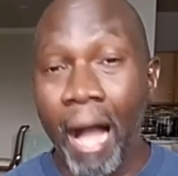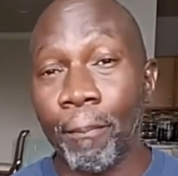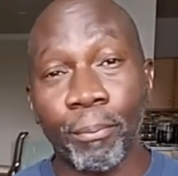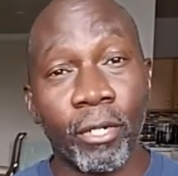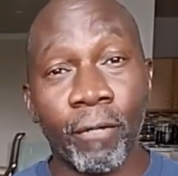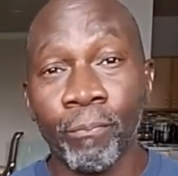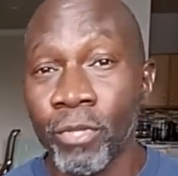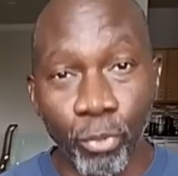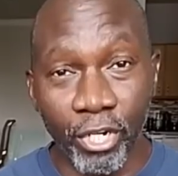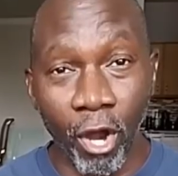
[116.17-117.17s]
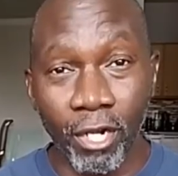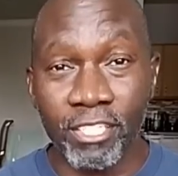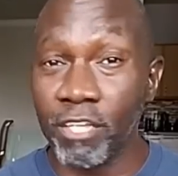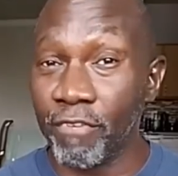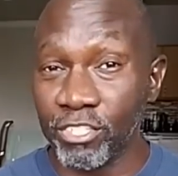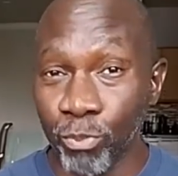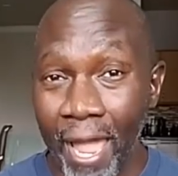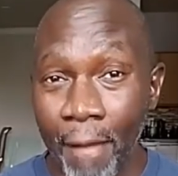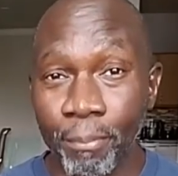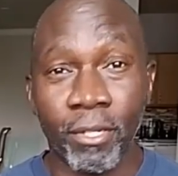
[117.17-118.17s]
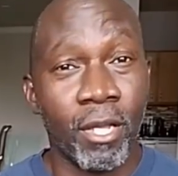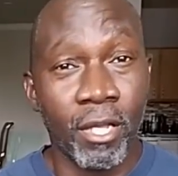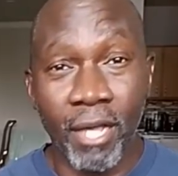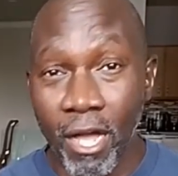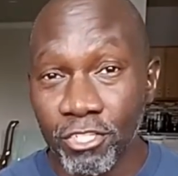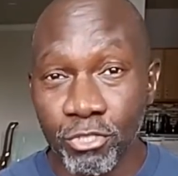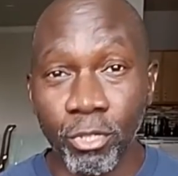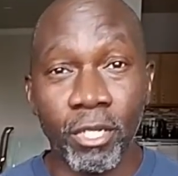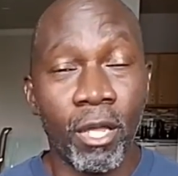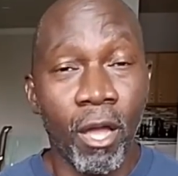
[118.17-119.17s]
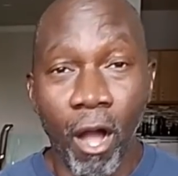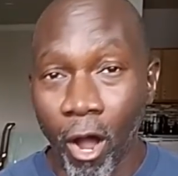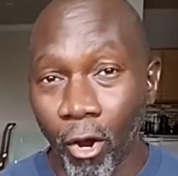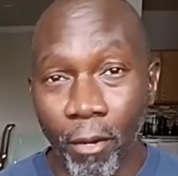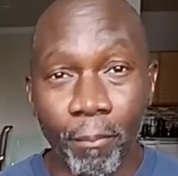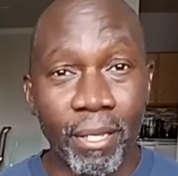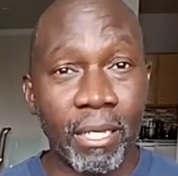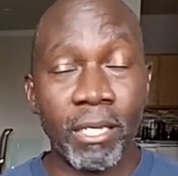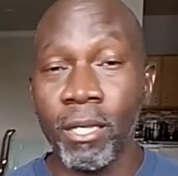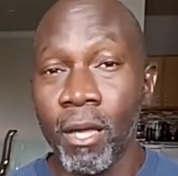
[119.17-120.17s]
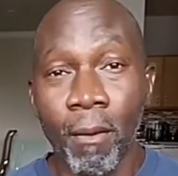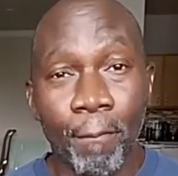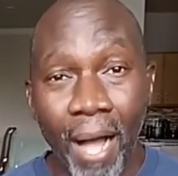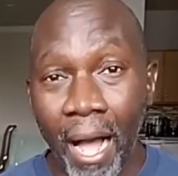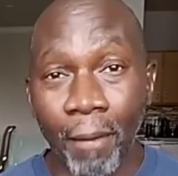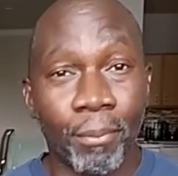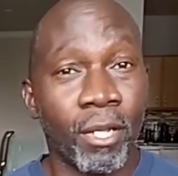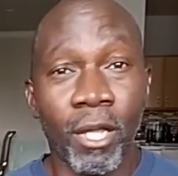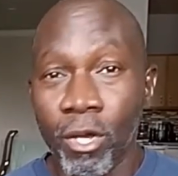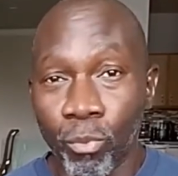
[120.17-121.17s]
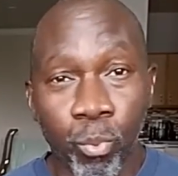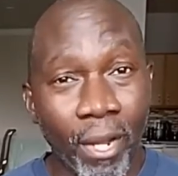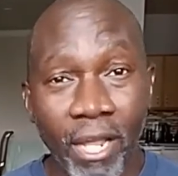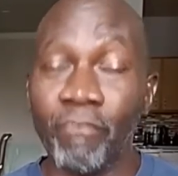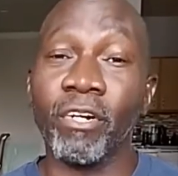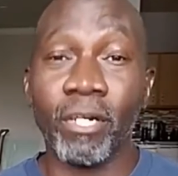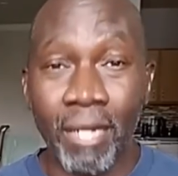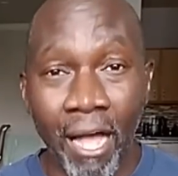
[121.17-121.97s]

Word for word: opera, regardless if it's rap, country, R and B, pop, whatever,